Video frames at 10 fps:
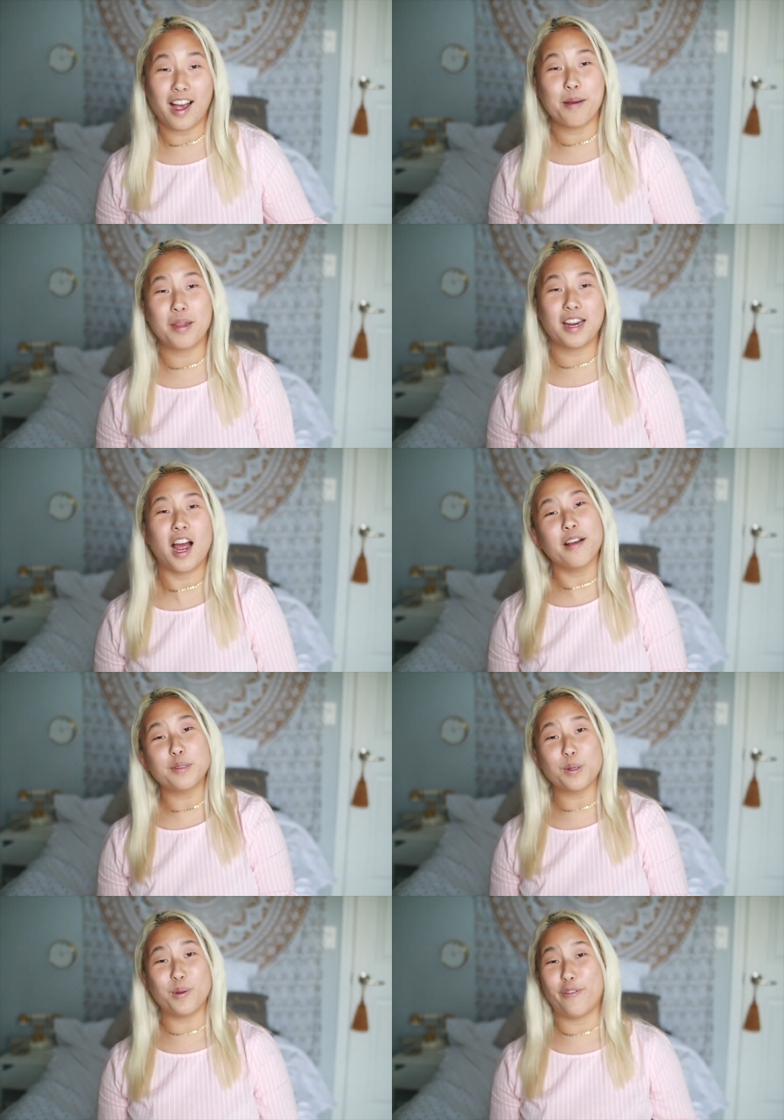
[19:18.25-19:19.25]
I mean, I've
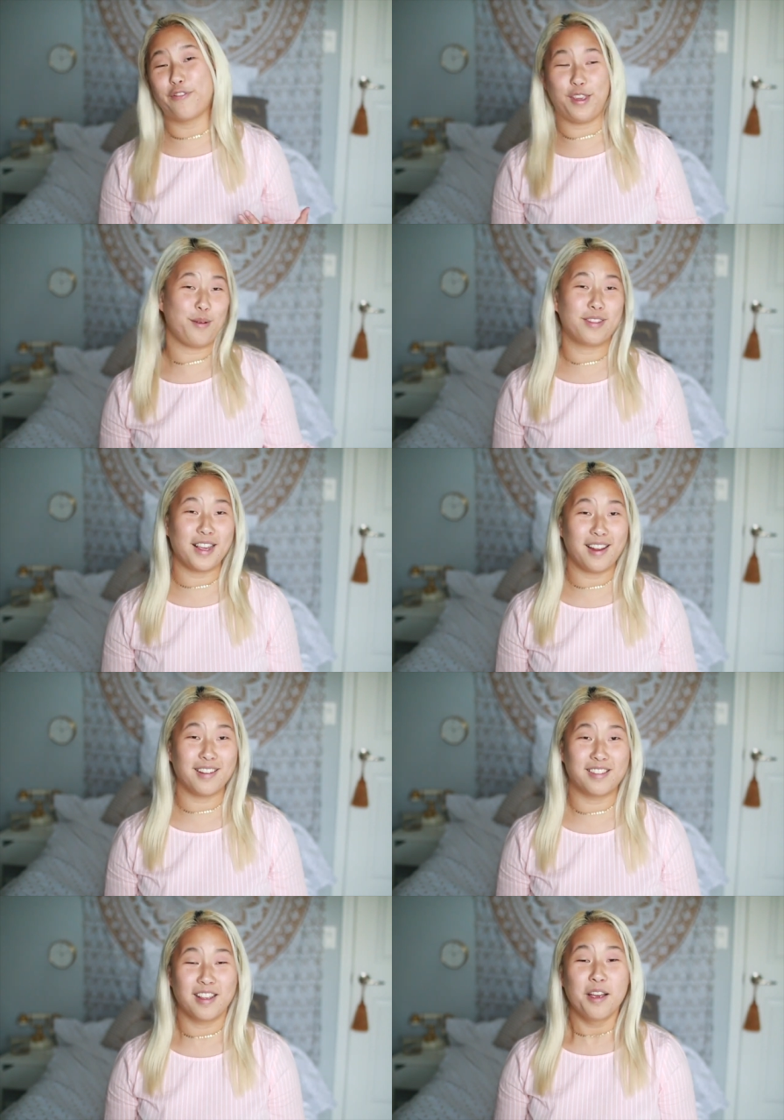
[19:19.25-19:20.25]
sold a few
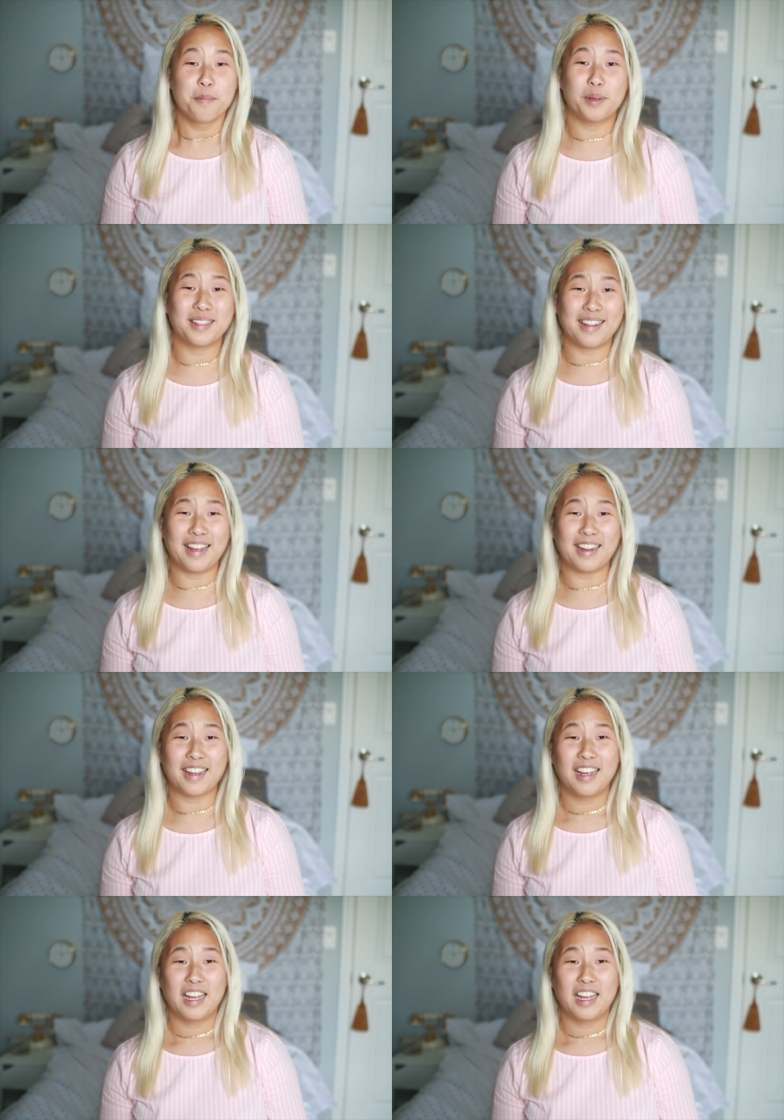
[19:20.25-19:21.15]
things, but like